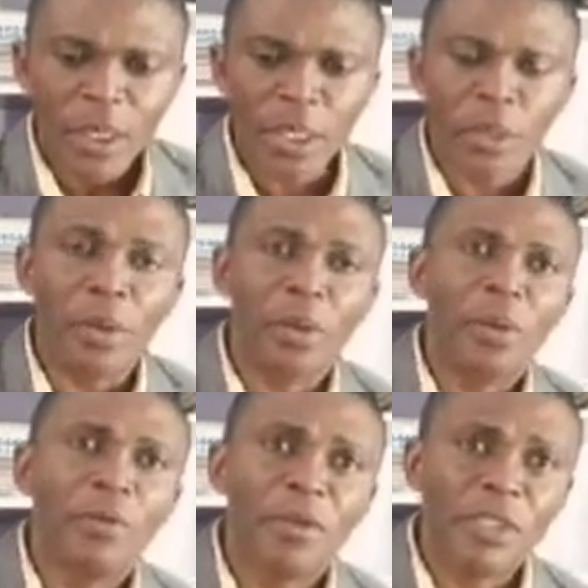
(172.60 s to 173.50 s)
you know,
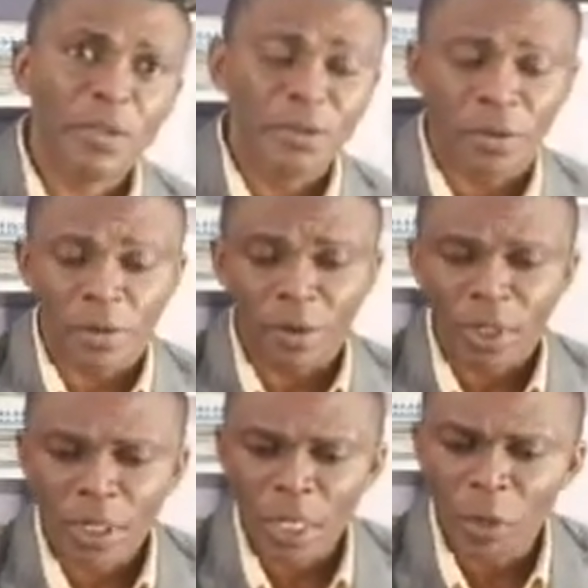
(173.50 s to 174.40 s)
first of all,
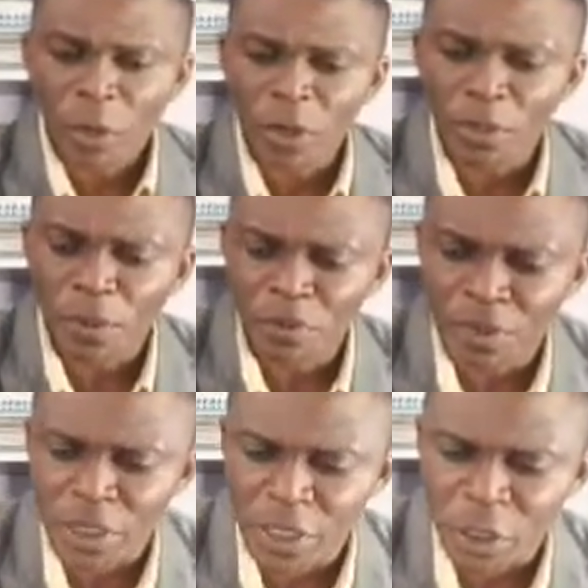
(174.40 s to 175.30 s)
a word of
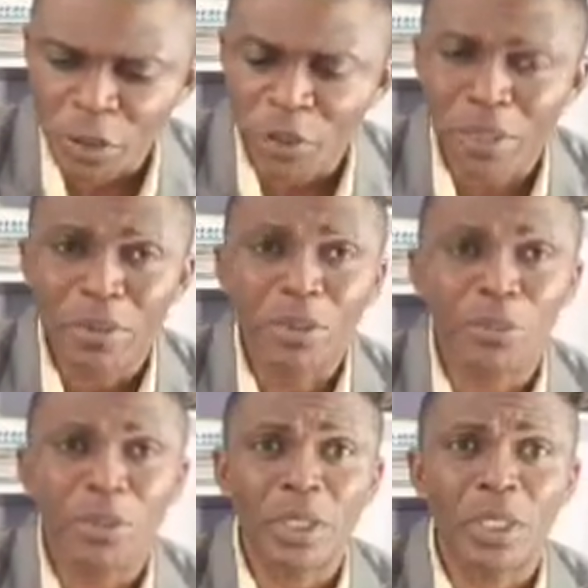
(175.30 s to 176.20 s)
prophecy should be able
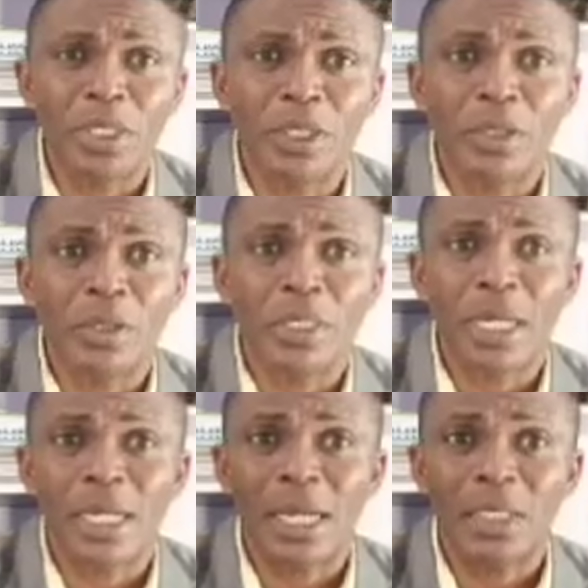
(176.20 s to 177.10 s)
to be such
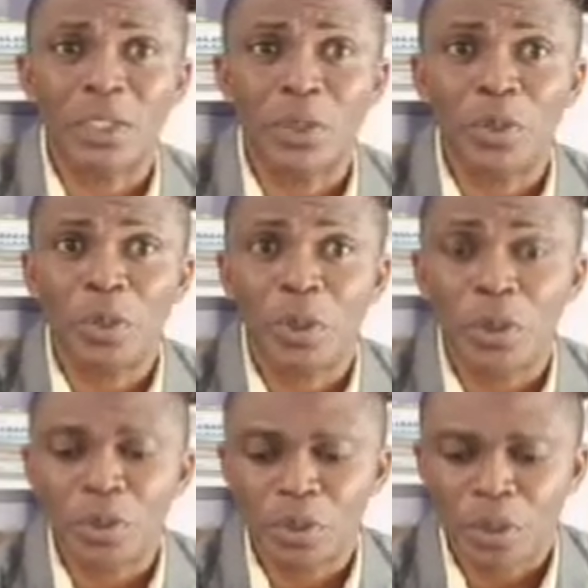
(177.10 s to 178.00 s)
that can draw you
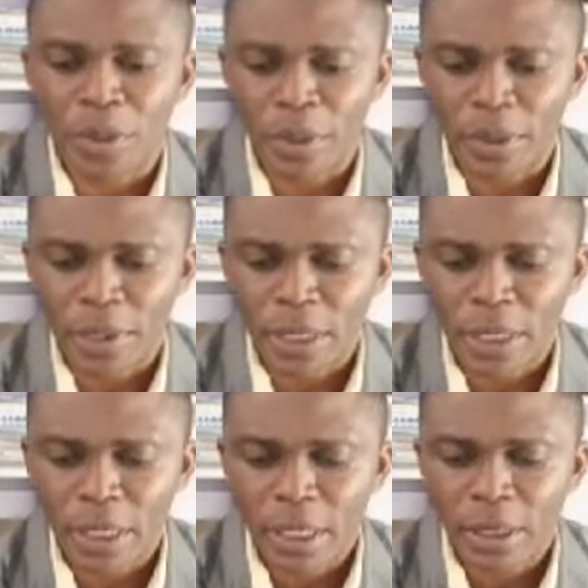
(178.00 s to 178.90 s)
close to God,
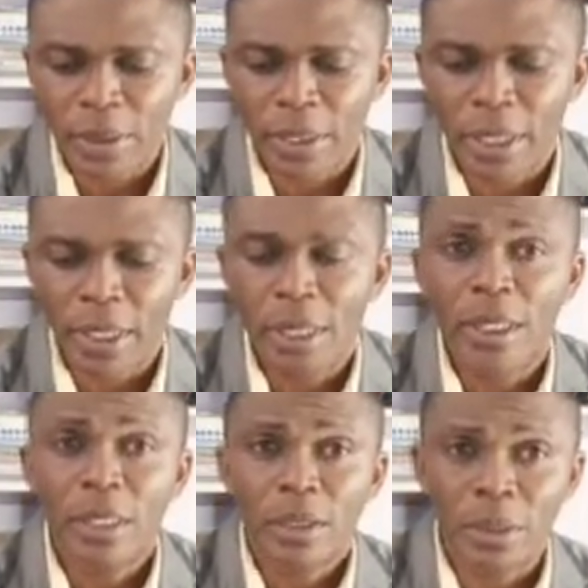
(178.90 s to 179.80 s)
okay?
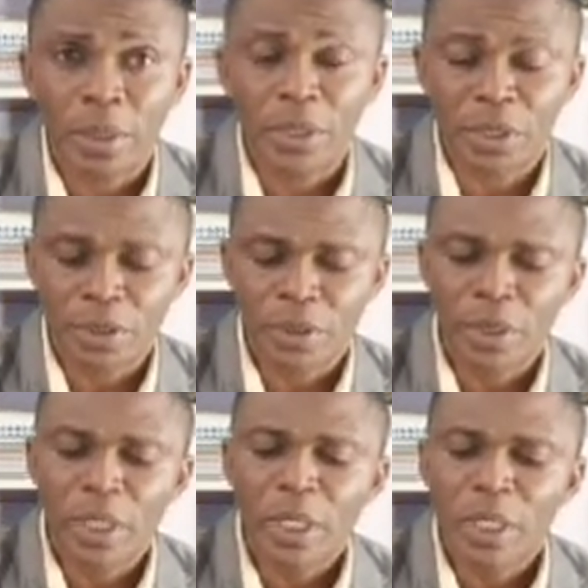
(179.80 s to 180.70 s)
Number two,
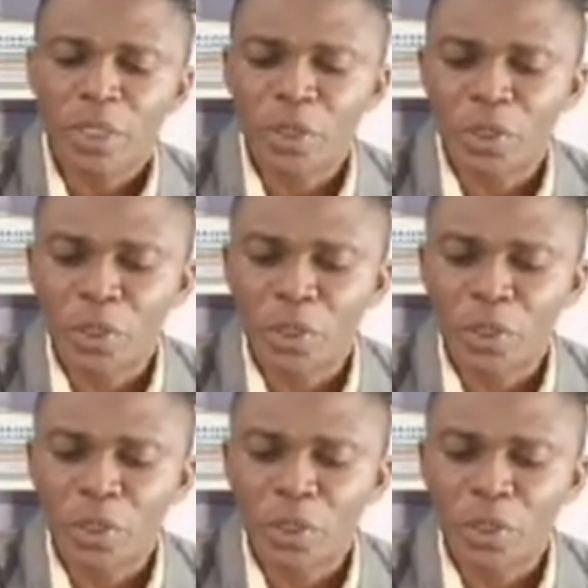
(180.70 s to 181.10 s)
it should